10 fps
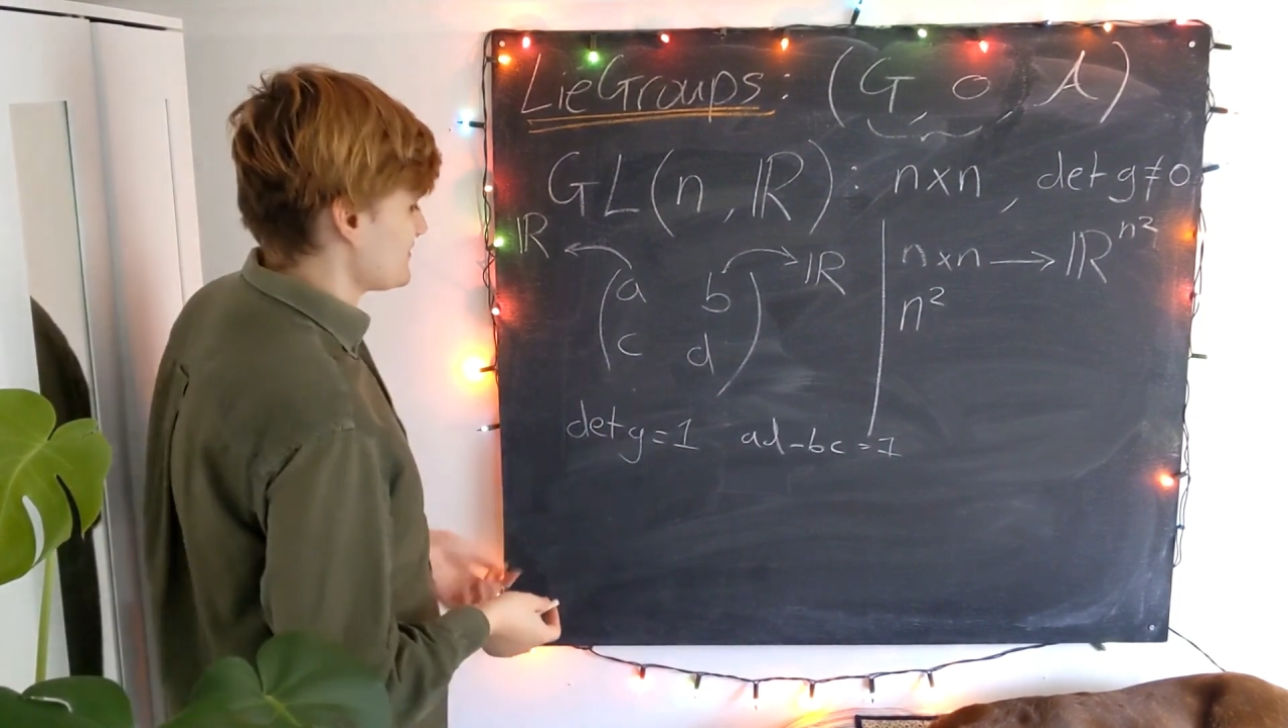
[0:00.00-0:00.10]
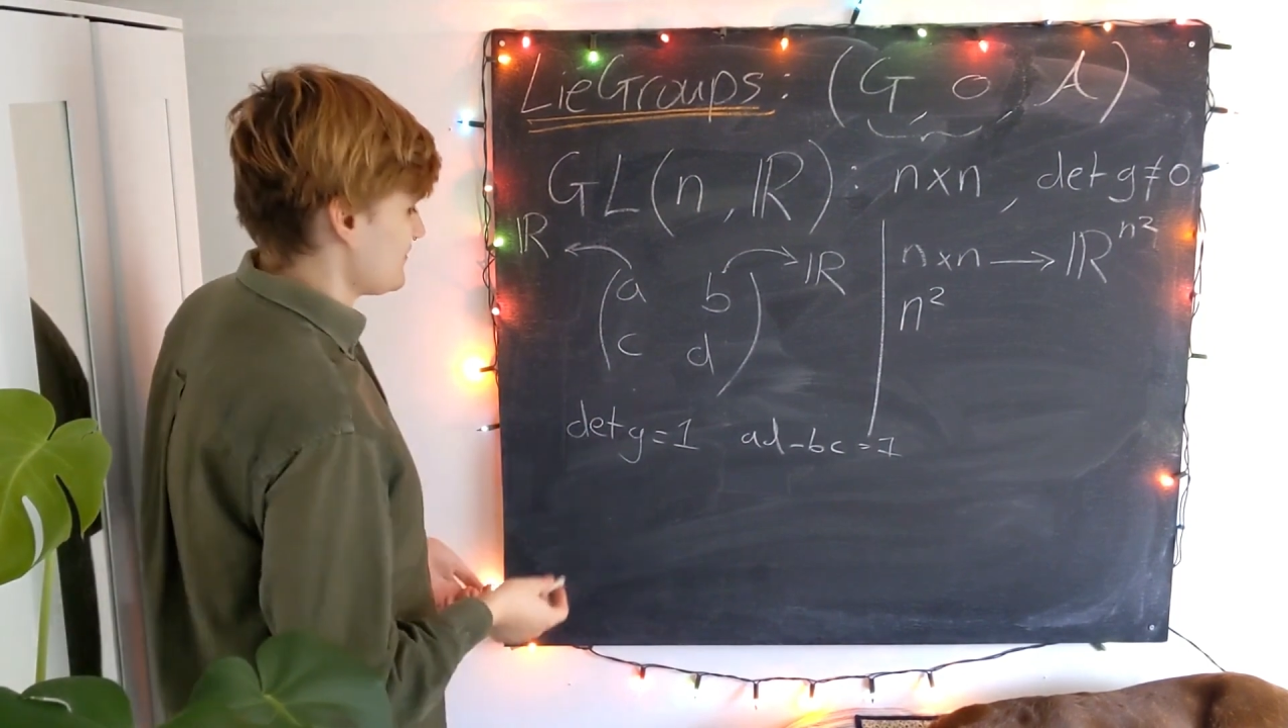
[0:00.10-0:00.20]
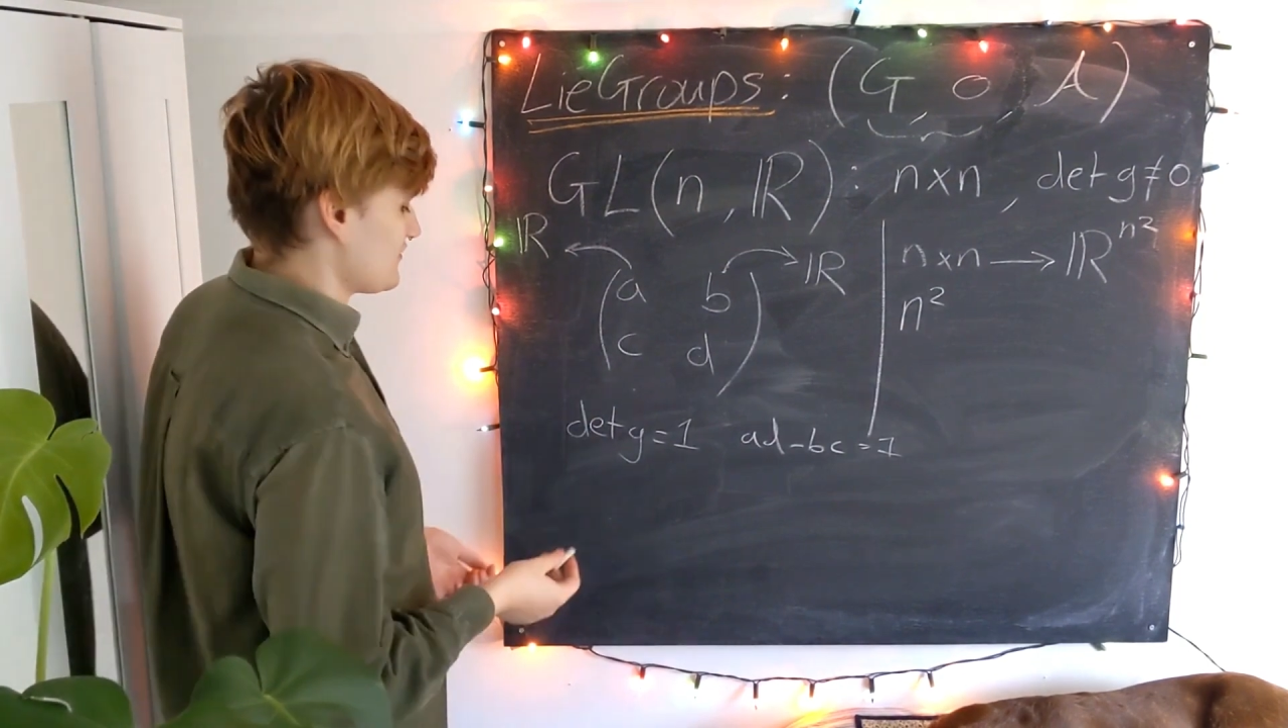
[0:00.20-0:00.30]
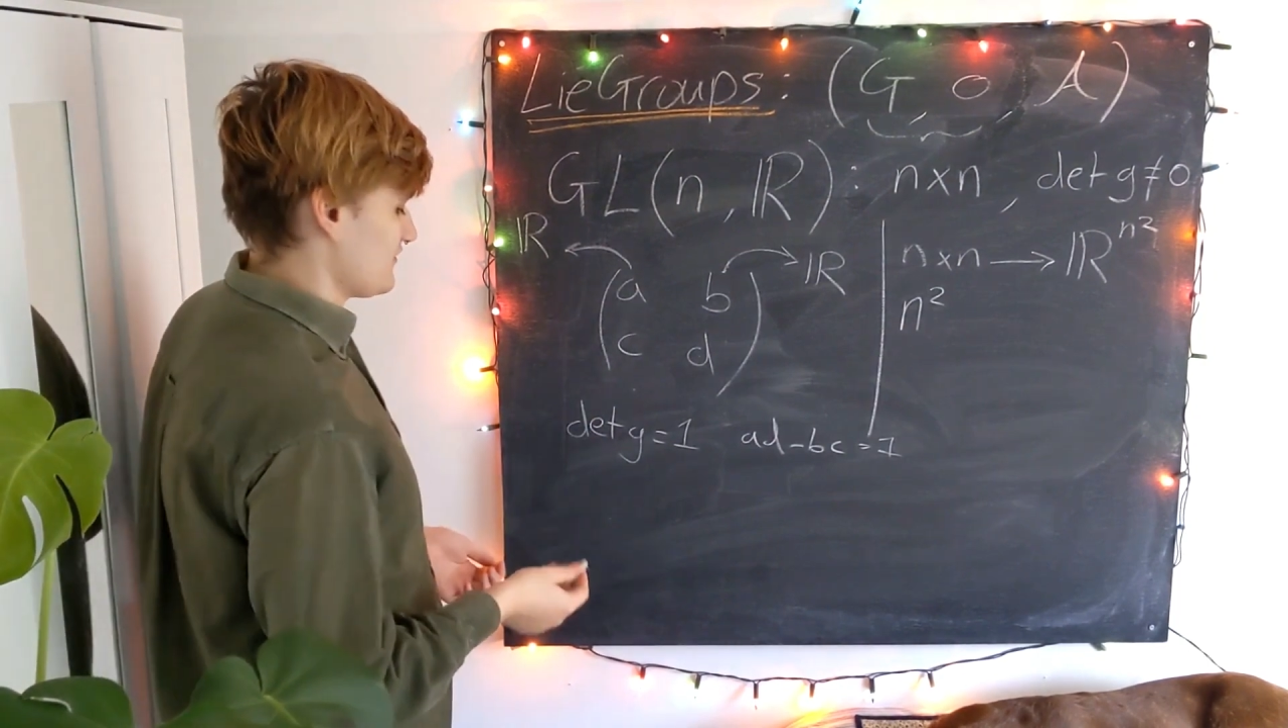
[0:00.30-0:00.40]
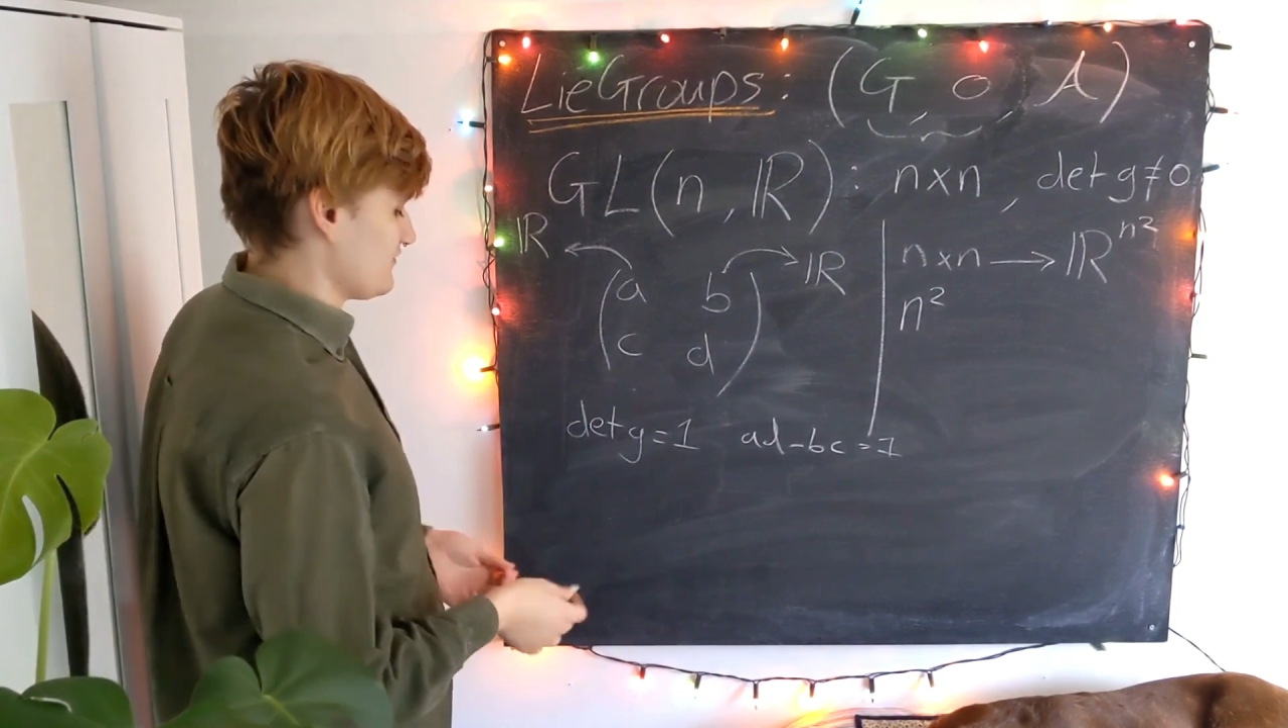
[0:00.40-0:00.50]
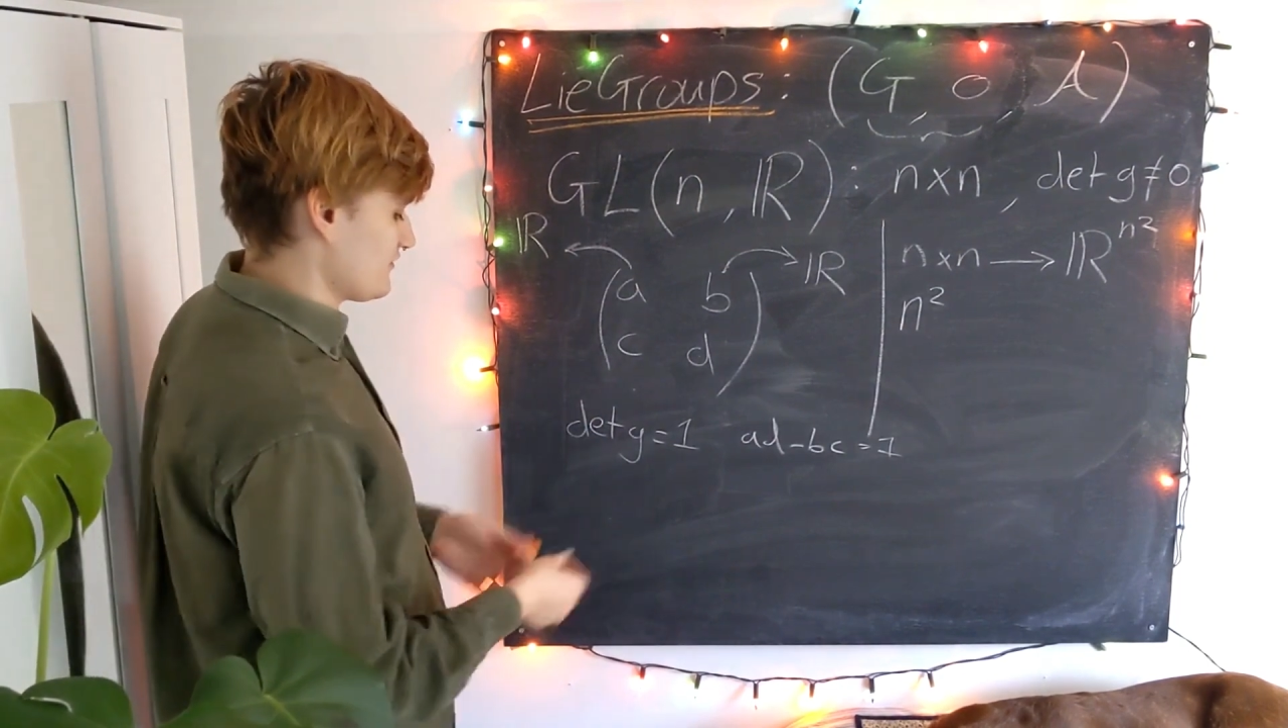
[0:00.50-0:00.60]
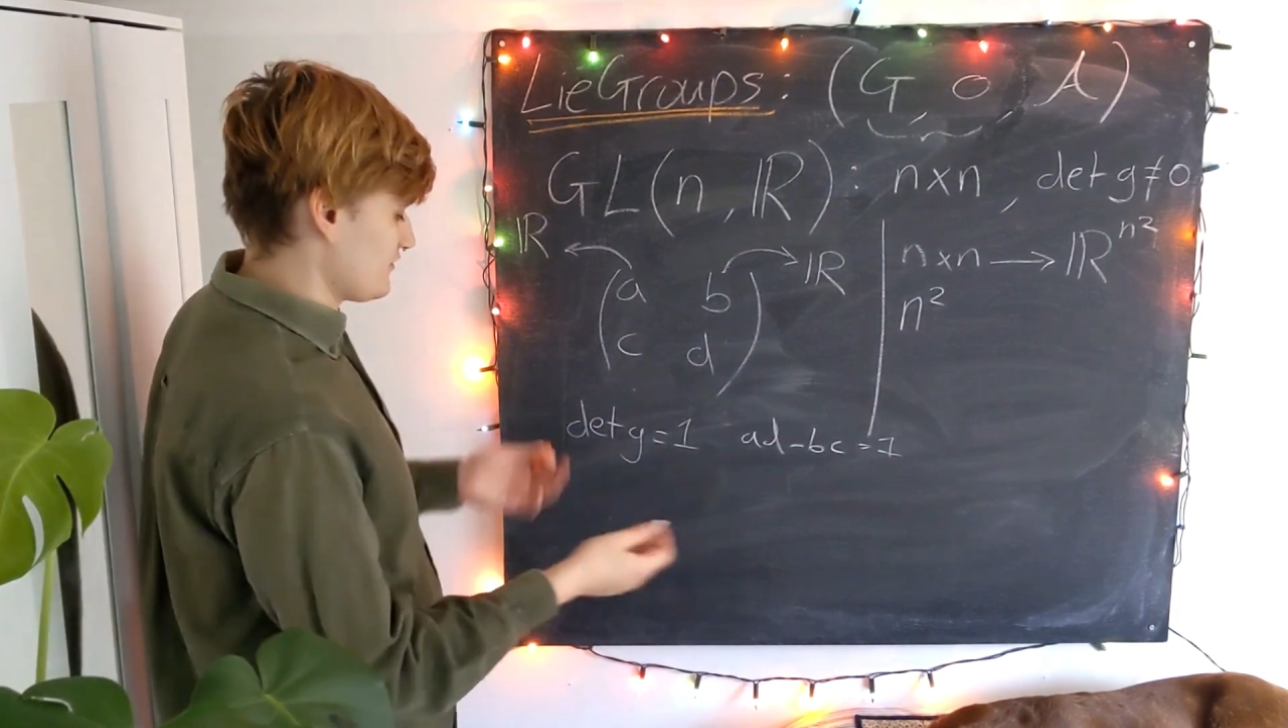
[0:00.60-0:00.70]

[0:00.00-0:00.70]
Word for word: that you can